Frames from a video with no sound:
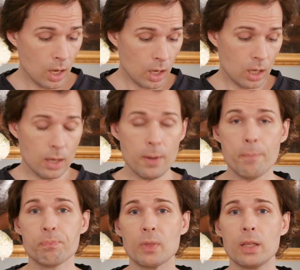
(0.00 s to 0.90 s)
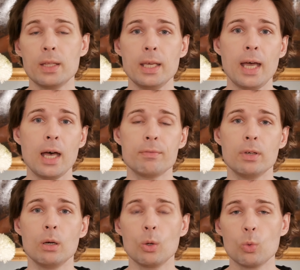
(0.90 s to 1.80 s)
they have
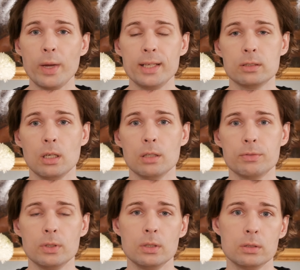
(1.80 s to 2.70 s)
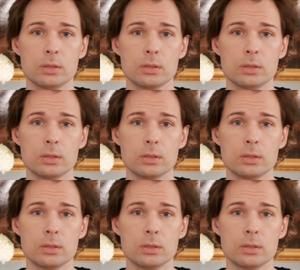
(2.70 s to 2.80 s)
a whole range of